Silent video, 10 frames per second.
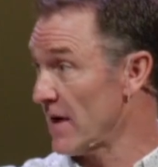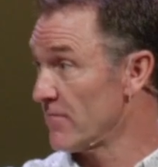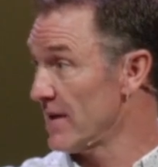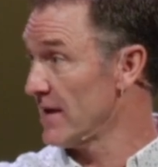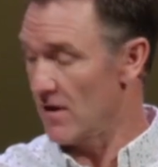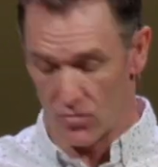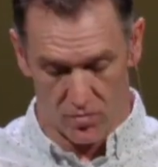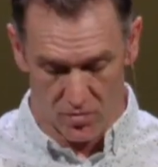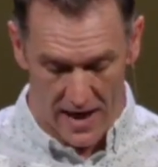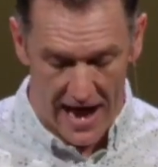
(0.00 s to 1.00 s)
you right now,
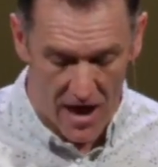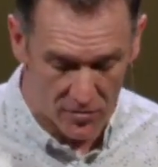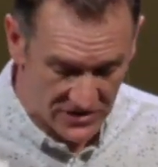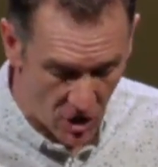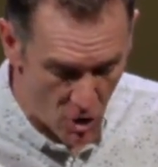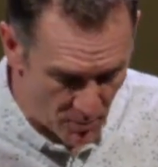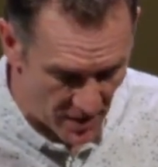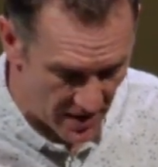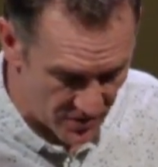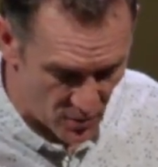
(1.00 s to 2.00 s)
how is hope
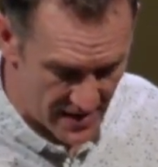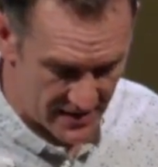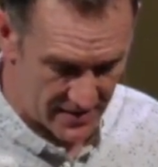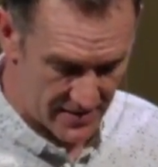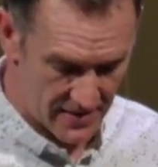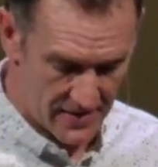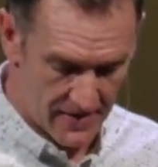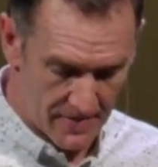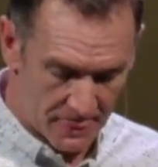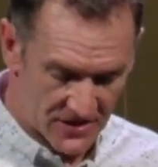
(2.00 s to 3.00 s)
on the way?
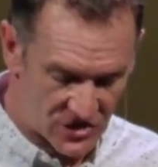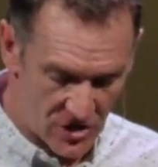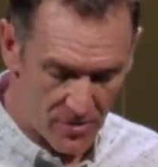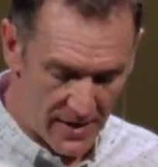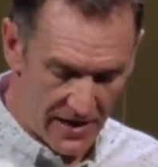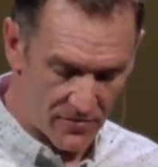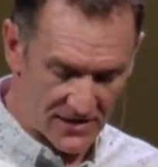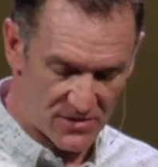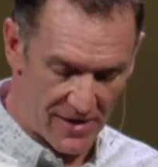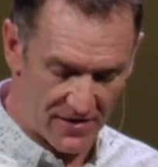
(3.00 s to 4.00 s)
Jeremiah
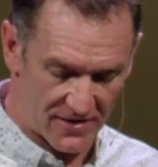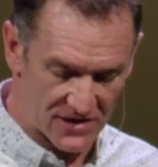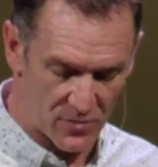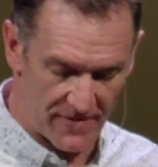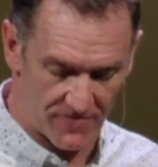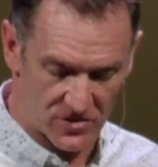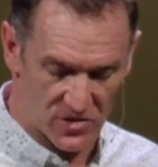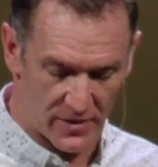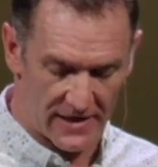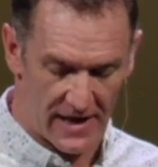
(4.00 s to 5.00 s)
writes about it this way in verse
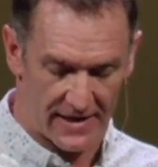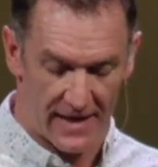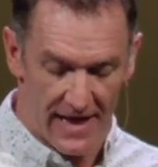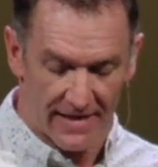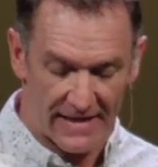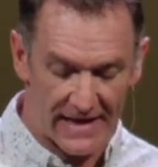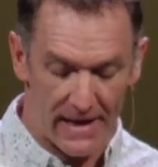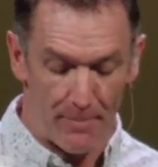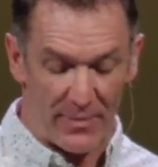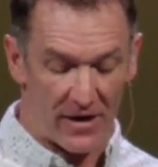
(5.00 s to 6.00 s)
29. Let
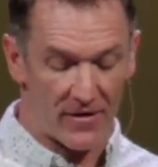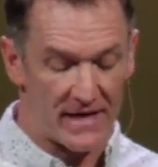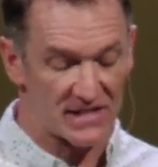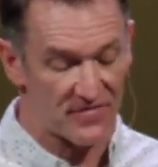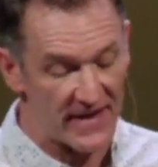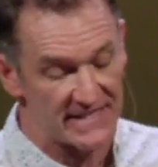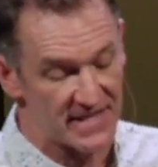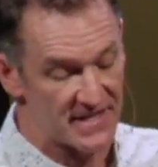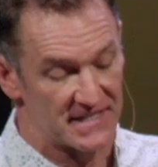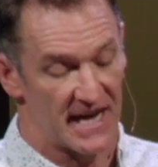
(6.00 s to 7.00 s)
him bury his face
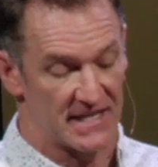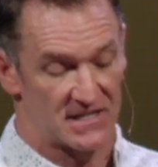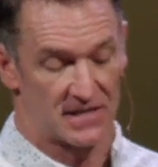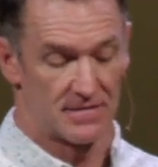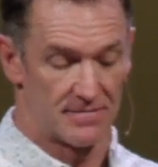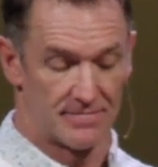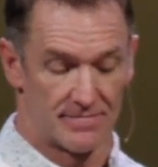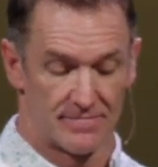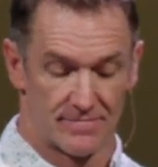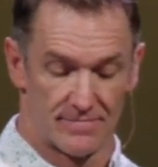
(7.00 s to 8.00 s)
in the dust.
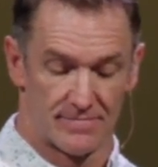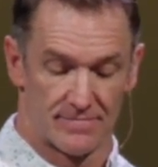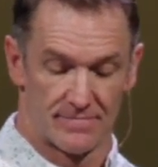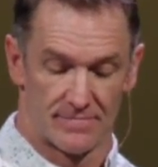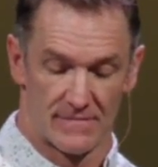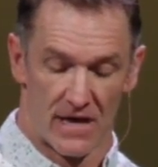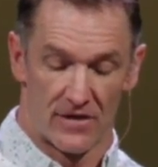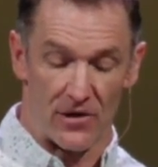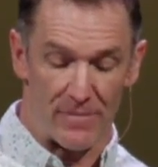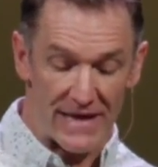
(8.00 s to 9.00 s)

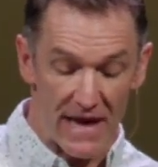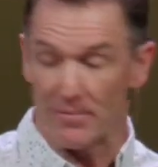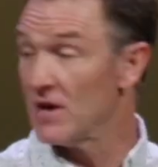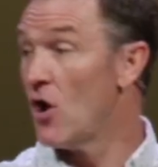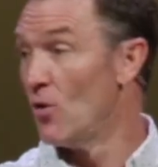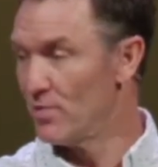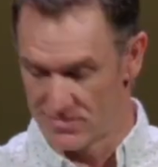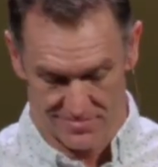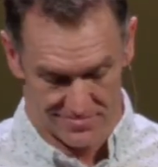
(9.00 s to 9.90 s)
There may yet be hope.